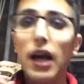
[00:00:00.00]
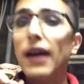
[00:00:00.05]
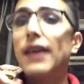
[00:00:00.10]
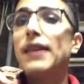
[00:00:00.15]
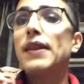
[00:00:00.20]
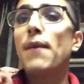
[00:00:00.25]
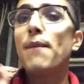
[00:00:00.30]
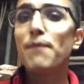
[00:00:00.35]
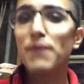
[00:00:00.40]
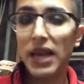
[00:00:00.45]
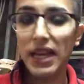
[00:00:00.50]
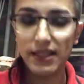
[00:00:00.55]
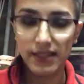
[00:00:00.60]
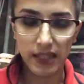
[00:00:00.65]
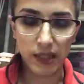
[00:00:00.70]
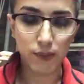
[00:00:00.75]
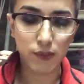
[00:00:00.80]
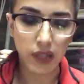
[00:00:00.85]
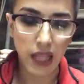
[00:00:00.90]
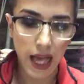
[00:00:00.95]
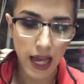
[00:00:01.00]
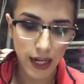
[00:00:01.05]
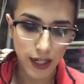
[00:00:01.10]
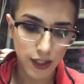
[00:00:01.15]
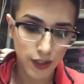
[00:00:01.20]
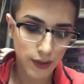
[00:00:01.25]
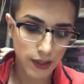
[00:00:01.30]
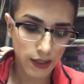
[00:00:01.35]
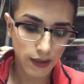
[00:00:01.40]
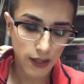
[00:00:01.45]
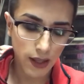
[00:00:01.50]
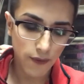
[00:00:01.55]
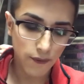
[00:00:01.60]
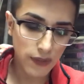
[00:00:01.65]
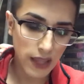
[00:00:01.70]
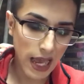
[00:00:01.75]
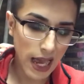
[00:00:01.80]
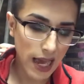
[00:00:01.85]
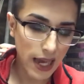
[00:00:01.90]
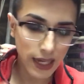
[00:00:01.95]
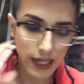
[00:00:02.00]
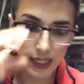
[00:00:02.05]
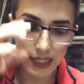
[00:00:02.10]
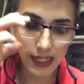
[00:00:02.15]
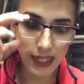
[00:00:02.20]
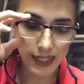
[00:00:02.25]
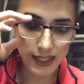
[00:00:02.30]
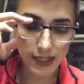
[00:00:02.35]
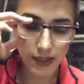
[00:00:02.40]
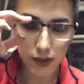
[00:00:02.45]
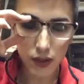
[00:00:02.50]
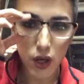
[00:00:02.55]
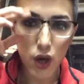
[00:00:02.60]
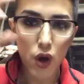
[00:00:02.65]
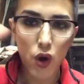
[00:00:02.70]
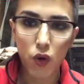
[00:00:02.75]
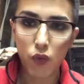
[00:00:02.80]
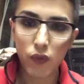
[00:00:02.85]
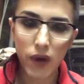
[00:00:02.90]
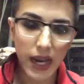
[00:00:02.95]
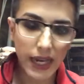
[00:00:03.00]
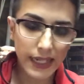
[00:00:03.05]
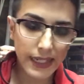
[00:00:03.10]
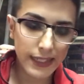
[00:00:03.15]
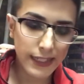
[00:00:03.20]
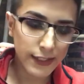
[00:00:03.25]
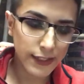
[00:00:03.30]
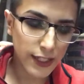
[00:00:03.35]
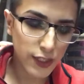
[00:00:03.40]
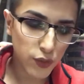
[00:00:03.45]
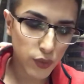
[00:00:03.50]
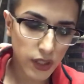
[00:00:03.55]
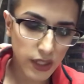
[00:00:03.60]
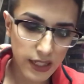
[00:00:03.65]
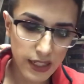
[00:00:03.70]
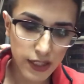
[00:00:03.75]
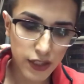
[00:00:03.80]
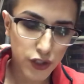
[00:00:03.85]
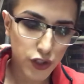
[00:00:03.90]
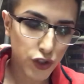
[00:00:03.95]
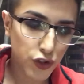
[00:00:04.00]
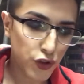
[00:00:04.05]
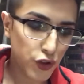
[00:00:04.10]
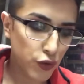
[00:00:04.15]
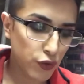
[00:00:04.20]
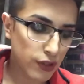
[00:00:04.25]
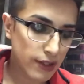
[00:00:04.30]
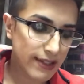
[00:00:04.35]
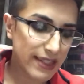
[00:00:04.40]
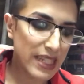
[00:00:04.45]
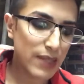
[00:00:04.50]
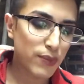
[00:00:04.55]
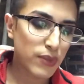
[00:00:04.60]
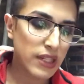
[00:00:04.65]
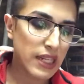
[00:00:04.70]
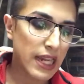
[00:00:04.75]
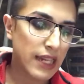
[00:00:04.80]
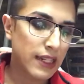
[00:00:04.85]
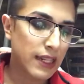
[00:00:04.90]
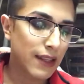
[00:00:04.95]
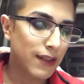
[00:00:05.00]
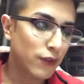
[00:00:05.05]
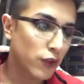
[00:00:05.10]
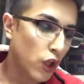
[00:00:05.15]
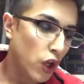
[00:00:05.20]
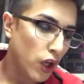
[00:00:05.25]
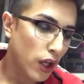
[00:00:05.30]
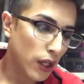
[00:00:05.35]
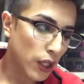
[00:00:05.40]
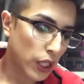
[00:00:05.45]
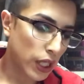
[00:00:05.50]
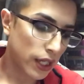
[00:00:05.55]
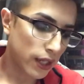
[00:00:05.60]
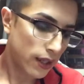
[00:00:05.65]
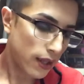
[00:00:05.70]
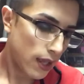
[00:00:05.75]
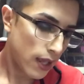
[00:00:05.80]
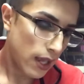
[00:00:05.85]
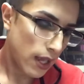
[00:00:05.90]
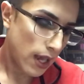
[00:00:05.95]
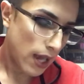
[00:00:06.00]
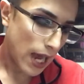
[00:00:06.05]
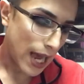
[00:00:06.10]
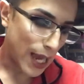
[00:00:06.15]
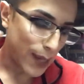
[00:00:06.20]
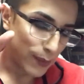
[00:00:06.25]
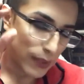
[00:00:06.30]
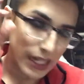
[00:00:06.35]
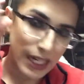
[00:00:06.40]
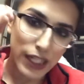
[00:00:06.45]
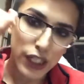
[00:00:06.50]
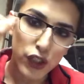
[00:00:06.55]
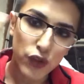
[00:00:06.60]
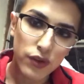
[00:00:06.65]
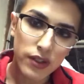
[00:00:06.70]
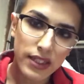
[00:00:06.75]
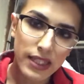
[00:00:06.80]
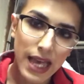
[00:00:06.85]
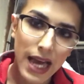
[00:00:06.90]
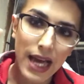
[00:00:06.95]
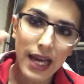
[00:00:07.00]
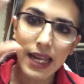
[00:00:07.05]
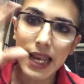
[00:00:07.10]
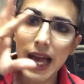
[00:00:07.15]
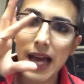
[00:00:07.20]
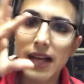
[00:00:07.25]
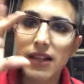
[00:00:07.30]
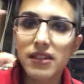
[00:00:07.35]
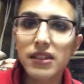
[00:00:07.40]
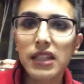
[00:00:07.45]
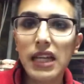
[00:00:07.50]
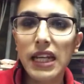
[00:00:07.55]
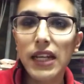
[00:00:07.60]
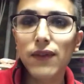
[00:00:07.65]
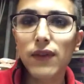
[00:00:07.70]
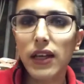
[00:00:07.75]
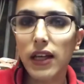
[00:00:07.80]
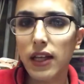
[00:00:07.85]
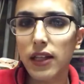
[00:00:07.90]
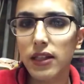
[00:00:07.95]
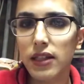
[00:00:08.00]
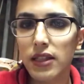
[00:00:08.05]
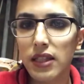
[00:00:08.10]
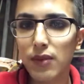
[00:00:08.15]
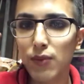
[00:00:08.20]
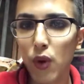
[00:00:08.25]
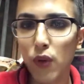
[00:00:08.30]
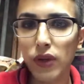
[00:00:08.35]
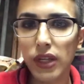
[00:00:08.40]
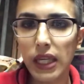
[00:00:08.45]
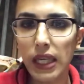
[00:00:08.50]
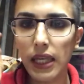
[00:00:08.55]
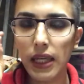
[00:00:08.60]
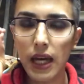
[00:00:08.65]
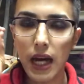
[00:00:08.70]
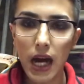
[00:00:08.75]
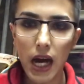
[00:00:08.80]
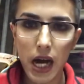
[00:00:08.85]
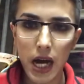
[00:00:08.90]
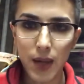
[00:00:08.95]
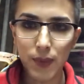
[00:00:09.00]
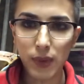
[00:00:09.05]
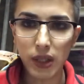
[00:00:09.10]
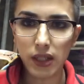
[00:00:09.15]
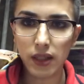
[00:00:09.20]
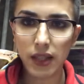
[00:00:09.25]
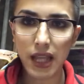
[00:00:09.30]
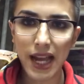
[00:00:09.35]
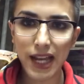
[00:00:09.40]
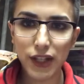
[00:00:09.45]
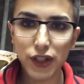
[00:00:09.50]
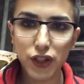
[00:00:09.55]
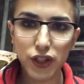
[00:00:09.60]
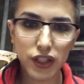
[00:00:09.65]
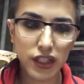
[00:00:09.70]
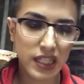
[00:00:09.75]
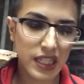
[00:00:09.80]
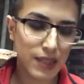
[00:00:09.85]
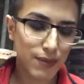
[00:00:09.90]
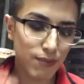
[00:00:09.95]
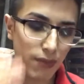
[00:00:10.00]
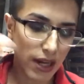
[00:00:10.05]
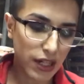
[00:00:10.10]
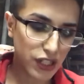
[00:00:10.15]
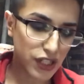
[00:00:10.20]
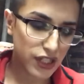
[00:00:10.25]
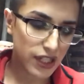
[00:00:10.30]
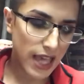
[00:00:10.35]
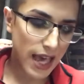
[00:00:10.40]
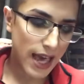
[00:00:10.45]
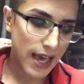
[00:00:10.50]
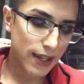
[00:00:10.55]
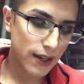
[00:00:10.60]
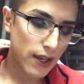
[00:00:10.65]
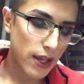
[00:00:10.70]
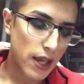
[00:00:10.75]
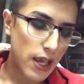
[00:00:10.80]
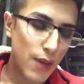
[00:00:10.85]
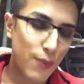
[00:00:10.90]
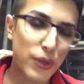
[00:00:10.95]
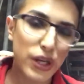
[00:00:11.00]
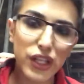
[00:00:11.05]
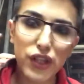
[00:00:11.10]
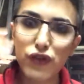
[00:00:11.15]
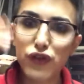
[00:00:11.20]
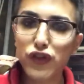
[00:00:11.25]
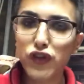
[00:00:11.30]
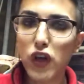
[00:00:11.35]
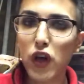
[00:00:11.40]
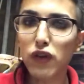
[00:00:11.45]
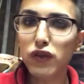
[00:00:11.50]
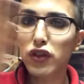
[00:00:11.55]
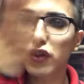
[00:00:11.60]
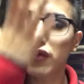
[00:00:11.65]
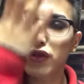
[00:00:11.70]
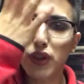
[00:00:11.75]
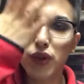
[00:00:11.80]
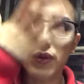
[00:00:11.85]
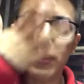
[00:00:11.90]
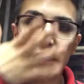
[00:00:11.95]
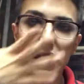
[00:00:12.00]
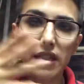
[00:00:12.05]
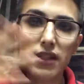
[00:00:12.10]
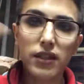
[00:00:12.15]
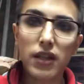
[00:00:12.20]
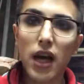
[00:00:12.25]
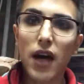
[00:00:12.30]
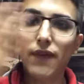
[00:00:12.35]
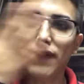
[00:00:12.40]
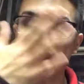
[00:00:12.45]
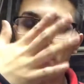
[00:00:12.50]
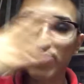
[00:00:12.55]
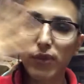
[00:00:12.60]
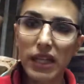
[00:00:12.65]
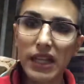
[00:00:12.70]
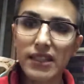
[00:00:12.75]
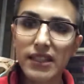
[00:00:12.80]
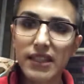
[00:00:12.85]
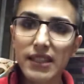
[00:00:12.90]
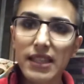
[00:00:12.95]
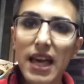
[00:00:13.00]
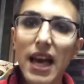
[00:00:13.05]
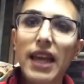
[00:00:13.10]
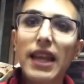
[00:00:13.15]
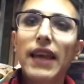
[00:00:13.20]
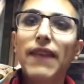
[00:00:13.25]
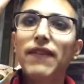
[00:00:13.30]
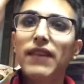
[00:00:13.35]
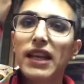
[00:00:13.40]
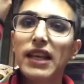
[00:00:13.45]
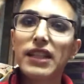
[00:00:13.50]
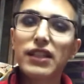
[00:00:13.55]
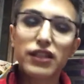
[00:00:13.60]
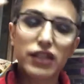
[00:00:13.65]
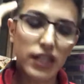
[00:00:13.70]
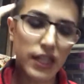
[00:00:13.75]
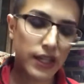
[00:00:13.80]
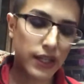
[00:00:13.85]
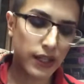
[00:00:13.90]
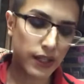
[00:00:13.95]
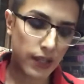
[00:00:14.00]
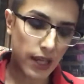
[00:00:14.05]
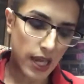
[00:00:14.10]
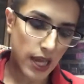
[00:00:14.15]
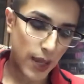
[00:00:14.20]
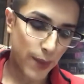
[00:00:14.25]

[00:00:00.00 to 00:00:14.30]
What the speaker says: an amazing black. So I love that. It gets right in, does what it needs to do to deepen any look. And I used that as kind of like a smoky liner, smudged that. But I used Ghost OG really soft and blended that. And then I did